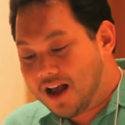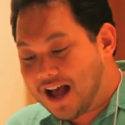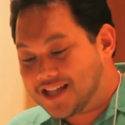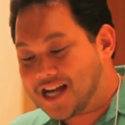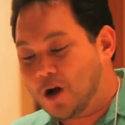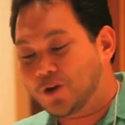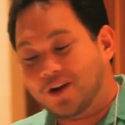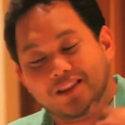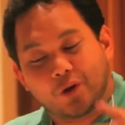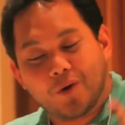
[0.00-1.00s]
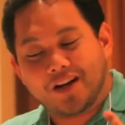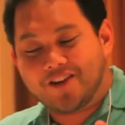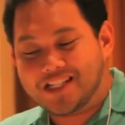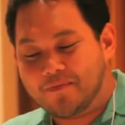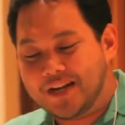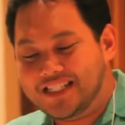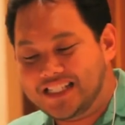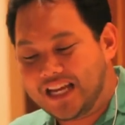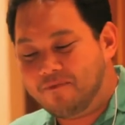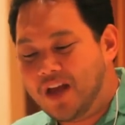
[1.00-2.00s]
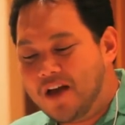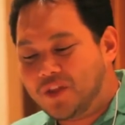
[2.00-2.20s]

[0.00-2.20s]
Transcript: As counterintuitive as it may seem,